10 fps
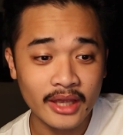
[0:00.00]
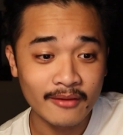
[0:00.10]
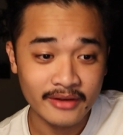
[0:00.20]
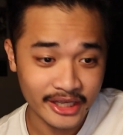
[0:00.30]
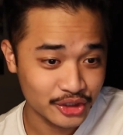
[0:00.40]
We
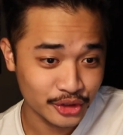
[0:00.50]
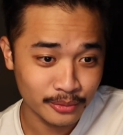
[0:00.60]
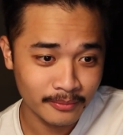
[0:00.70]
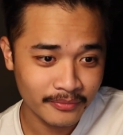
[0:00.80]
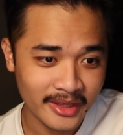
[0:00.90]
have
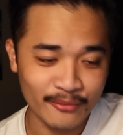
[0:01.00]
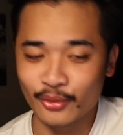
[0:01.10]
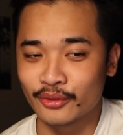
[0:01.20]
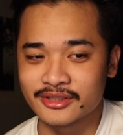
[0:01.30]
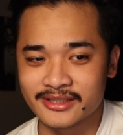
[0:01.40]
Natrium,
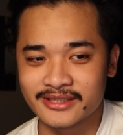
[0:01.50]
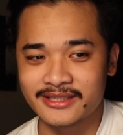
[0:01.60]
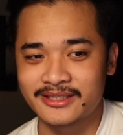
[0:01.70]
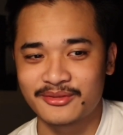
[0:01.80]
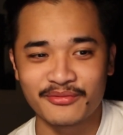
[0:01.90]

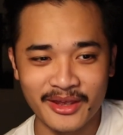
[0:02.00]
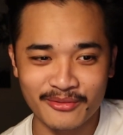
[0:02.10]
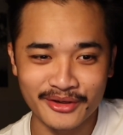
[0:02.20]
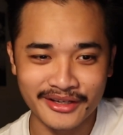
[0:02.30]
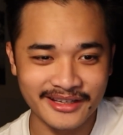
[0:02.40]
everyone's
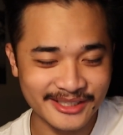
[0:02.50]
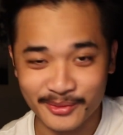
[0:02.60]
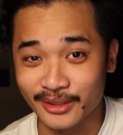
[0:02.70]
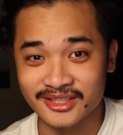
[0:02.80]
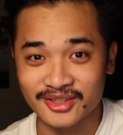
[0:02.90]
favorite, as
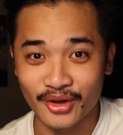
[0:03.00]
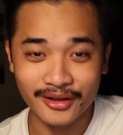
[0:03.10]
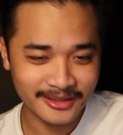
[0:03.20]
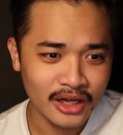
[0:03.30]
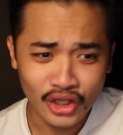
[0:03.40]
well as
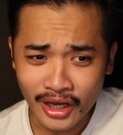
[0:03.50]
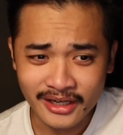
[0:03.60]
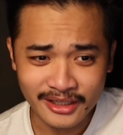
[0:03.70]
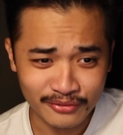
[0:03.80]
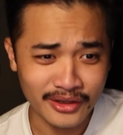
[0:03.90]
Nalt. A
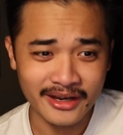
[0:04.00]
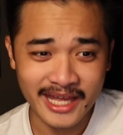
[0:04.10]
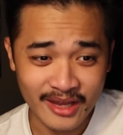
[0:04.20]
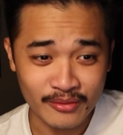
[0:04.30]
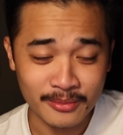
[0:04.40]
lot, if not
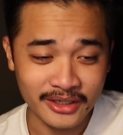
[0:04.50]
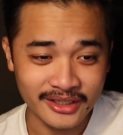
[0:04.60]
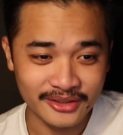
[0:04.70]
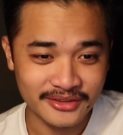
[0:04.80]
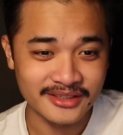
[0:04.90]
everybody,
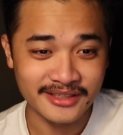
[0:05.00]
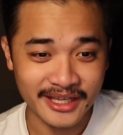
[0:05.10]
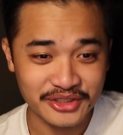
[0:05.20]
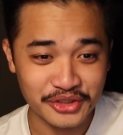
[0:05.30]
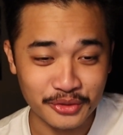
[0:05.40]
uses
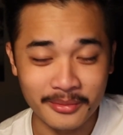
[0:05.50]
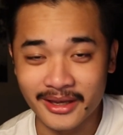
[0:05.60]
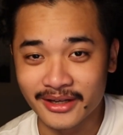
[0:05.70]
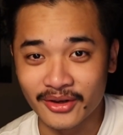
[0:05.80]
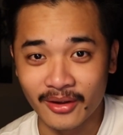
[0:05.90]
Natrium
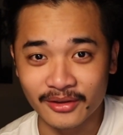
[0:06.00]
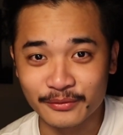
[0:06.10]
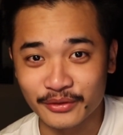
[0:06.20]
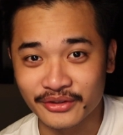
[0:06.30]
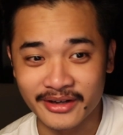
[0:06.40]
and Nalt
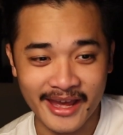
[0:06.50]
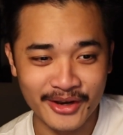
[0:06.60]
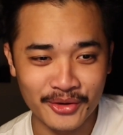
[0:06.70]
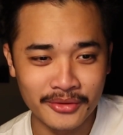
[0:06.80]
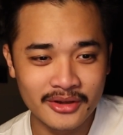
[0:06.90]
for their
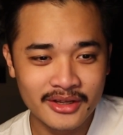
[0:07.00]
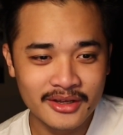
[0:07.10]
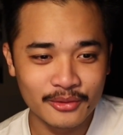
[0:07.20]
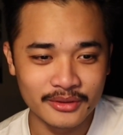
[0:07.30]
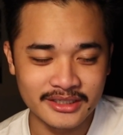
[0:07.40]
Nano,
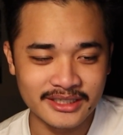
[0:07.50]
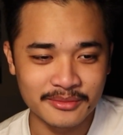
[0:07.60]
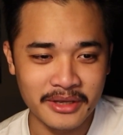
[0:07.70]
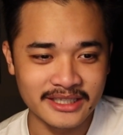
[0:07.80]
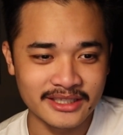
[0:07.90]
which is
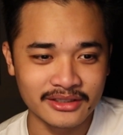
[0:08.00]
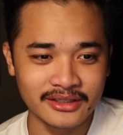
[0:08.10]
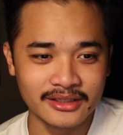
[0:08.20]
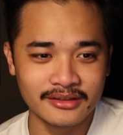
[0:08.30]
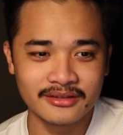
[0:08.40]

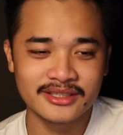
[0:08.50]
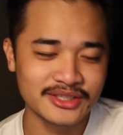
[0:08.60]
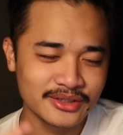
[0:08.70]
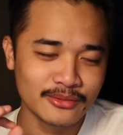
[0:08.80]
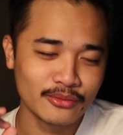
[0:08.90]
basically
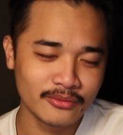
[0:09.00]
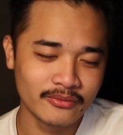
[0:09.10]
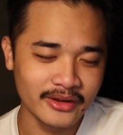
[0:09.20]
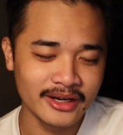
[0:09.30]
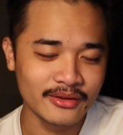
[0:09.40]
such a
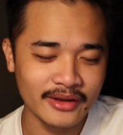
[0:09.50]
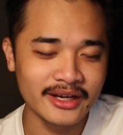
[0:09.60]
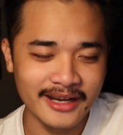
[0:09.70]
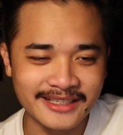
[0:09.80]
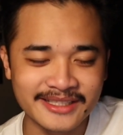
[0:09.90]

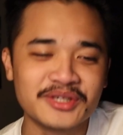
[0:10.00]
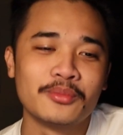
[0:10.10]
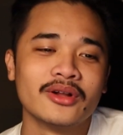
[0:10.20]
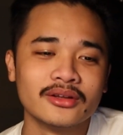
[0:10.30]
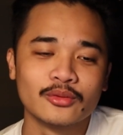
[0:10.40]
very nicely
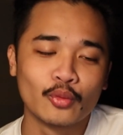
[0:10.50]
built